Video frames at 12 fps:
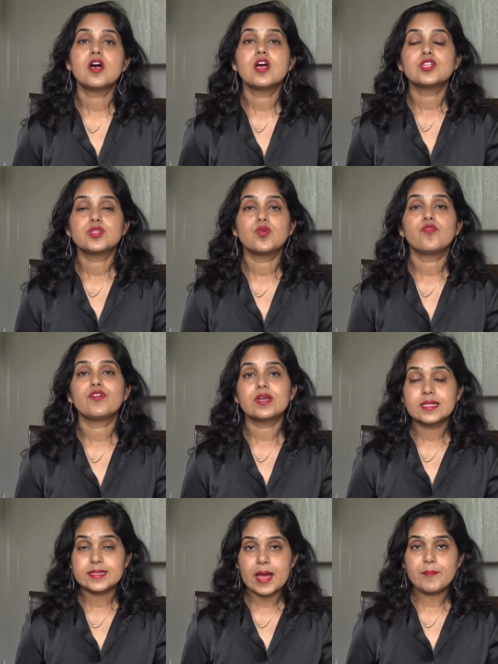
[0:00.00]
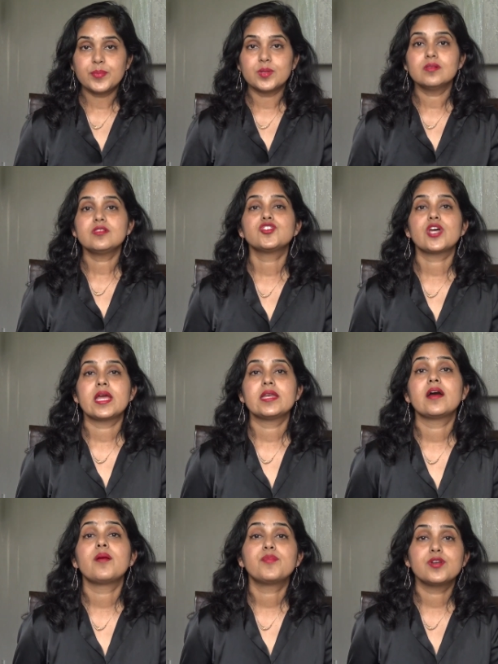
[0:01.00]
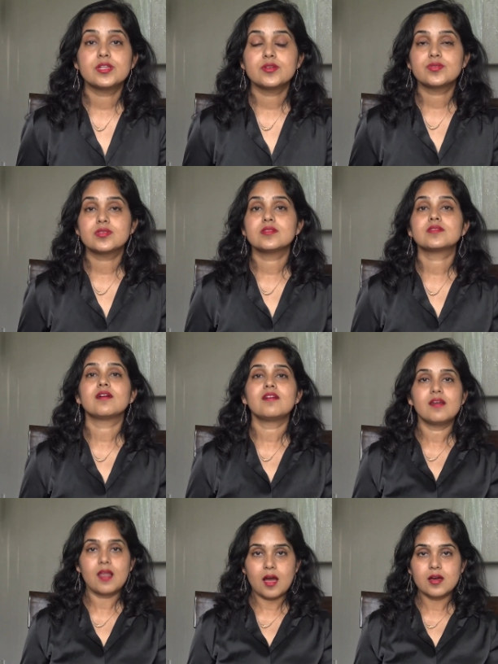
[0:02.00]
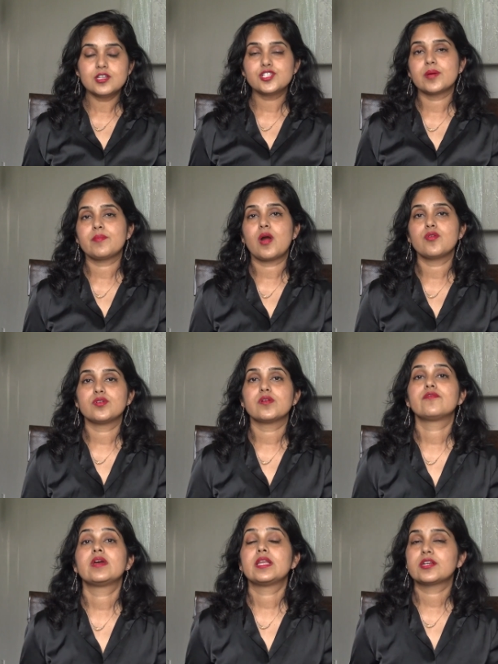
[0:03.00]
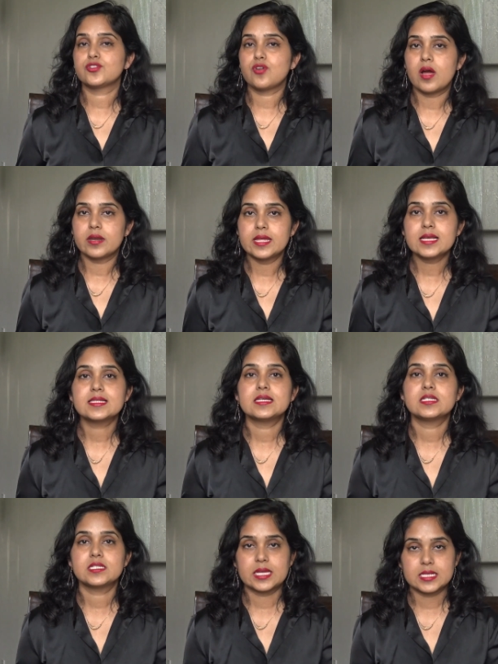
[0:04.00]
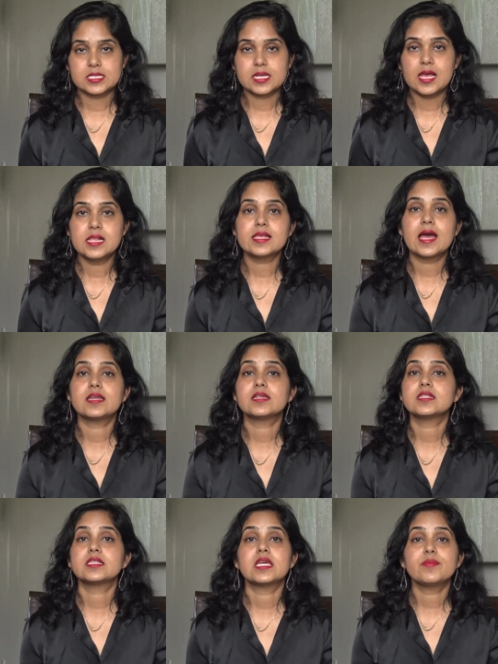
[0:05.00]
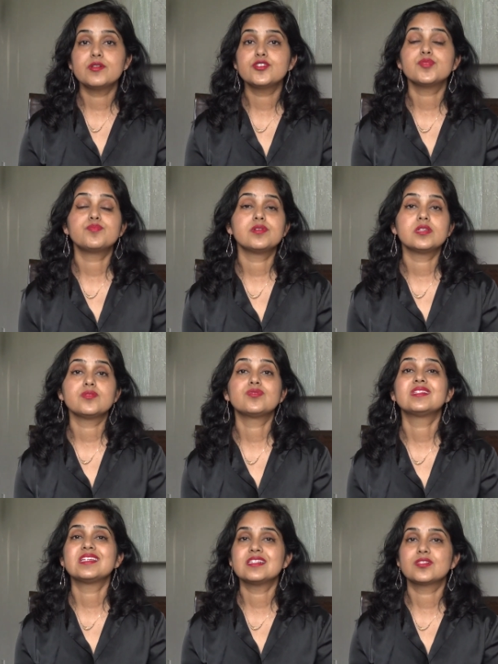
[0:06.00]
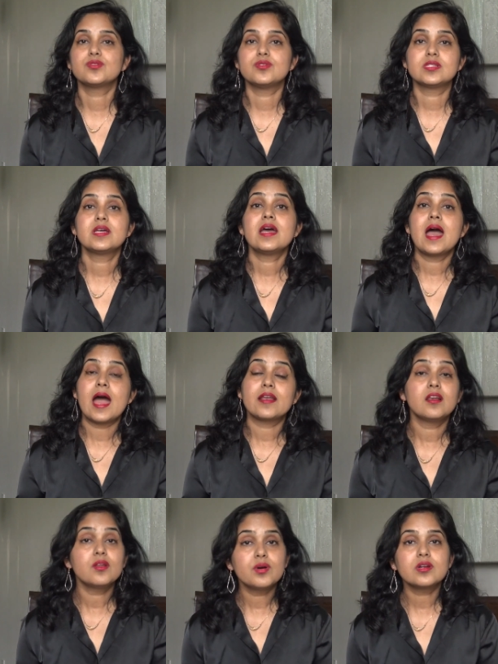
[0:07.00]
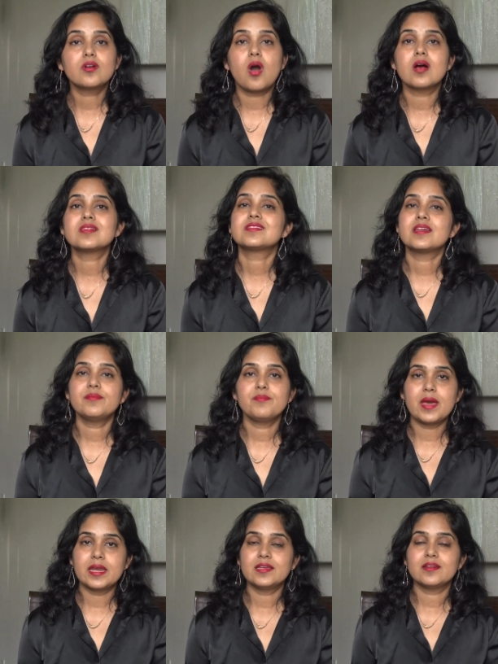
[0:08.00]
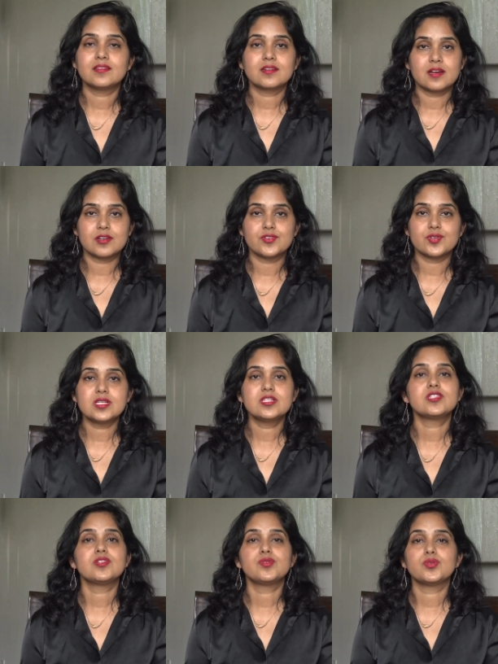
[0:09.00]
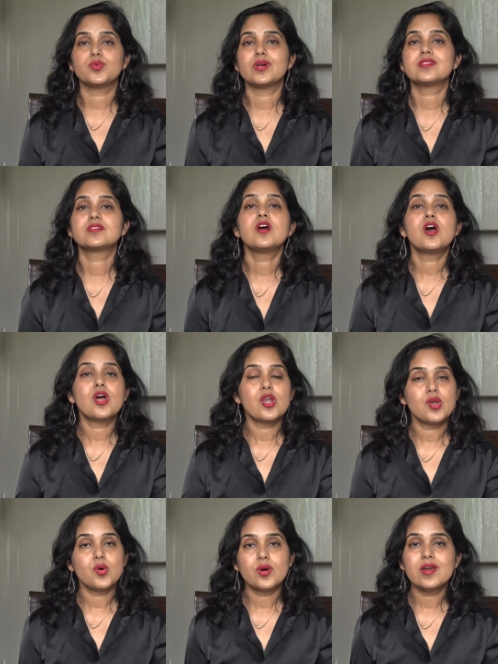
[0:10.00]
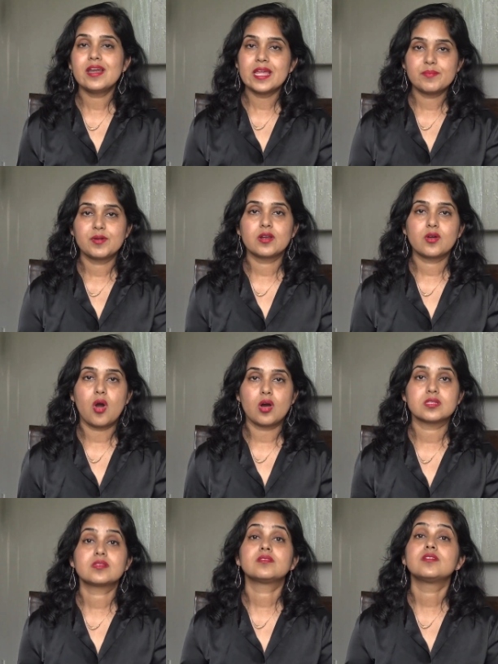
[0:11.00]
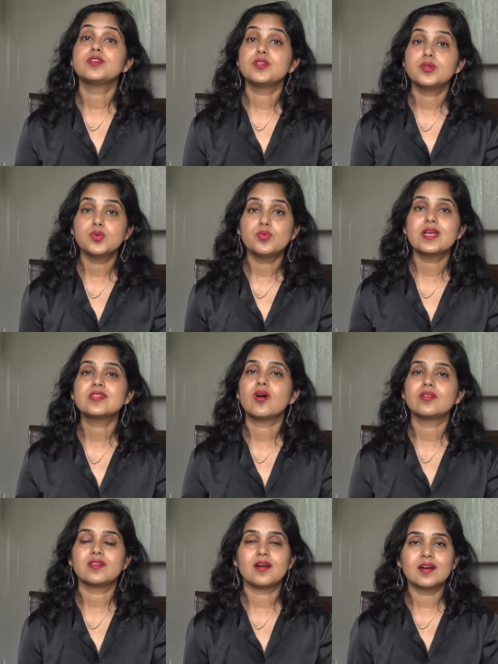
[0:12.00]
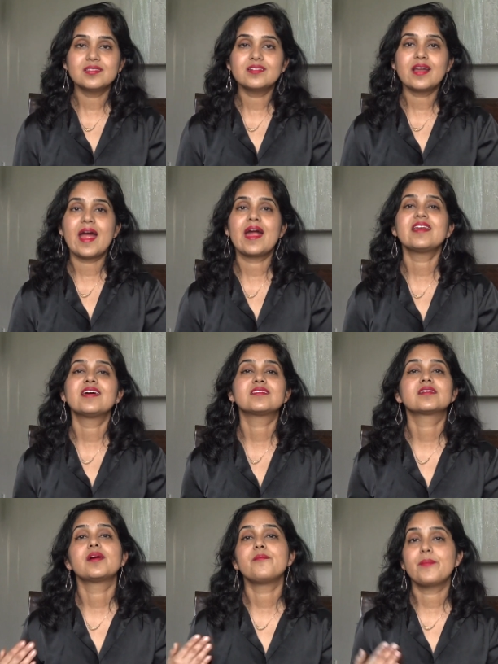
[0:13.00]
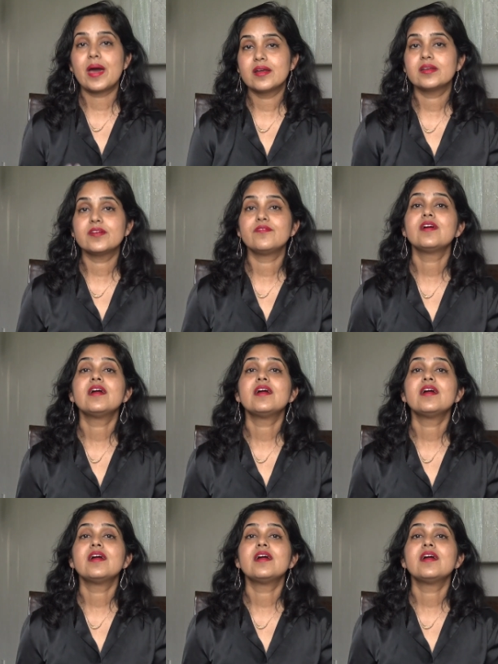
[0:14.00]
So, for example, China produces a large amount of electronics and textiles, and it is able to produce these goods at a lower cost than many other countries due to its lower labor cost. The US, on the other hand, has a comparative